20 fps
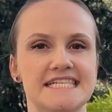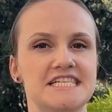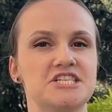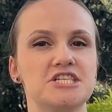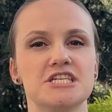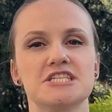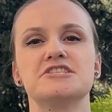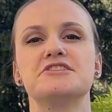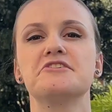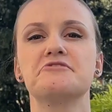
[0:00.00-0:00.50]

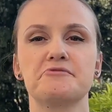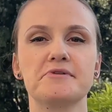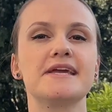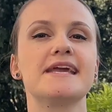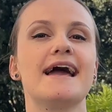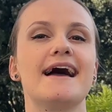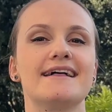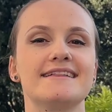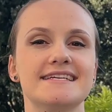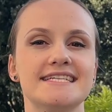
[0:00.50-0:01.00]
just the
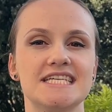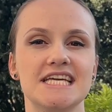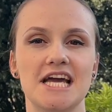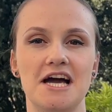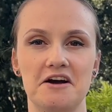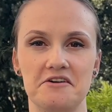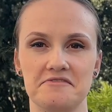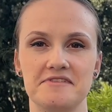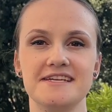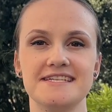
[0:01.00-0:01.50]
reality
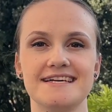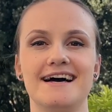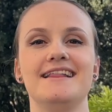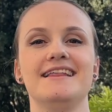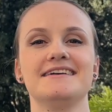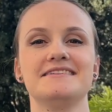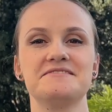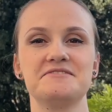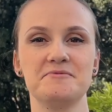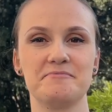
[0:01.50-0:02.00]
of the
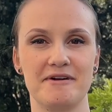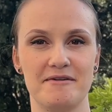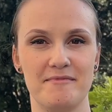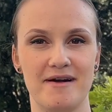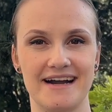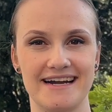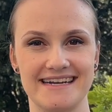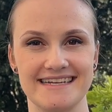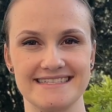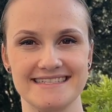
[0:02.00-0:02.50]
Italian
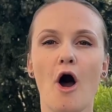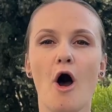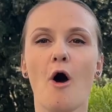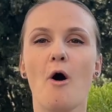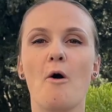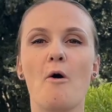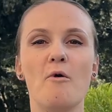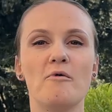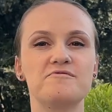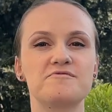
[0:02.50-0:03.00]
supermarkets.
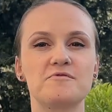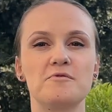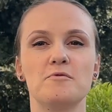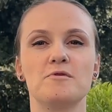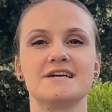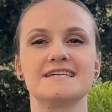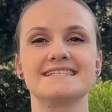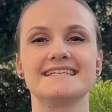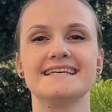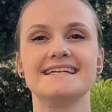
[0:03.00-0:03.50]
Of
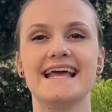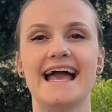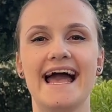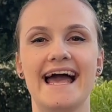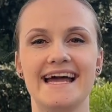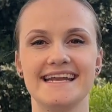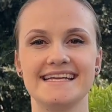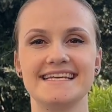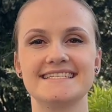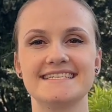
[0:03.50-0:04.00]
course, in
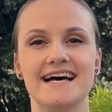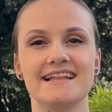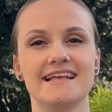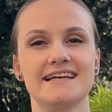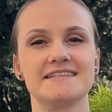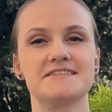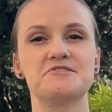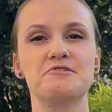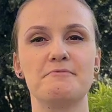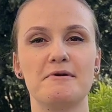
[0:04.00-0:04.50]
any
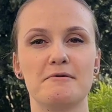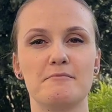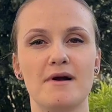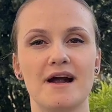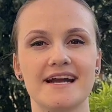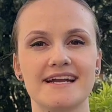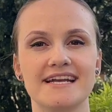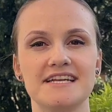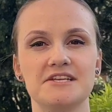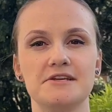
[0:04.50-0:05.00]
Italian
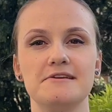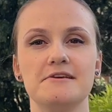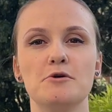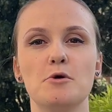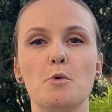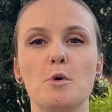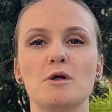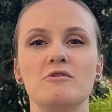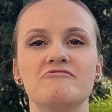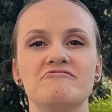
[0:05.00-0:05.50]
supermarket, you
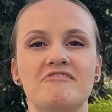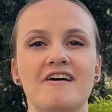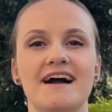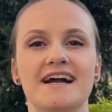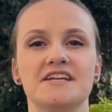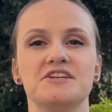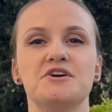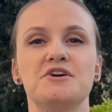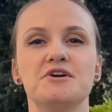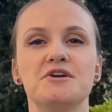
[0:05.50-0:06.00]
will
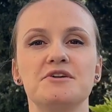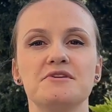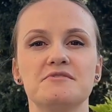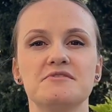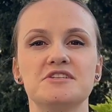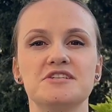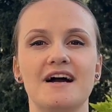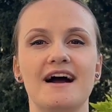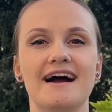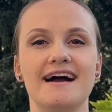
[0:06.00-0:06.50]
find
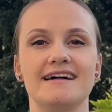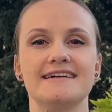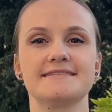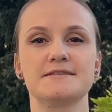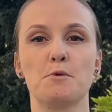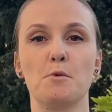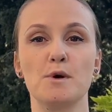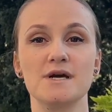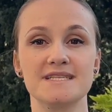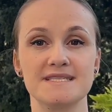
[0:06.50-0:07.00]
huge aisles
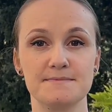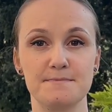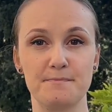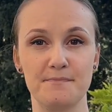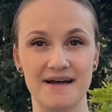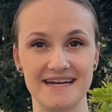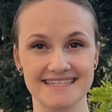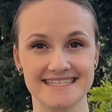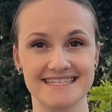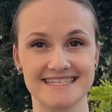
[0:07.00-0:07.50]
with
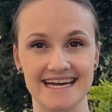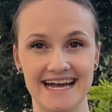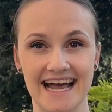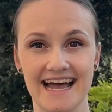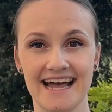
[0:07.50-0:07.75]
pasta.